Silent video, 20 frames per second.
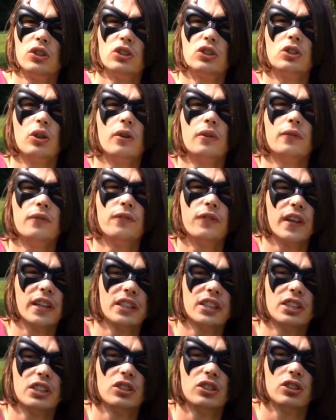you just don't
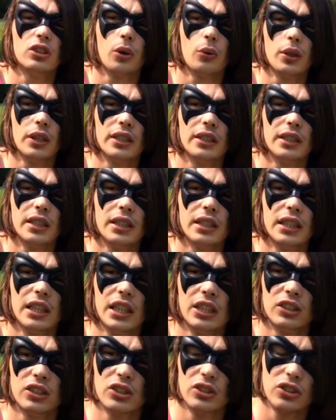fix it so easily?
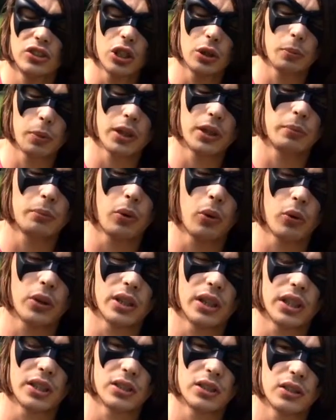It's stupid and
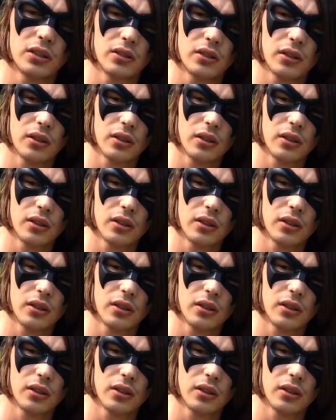pointless.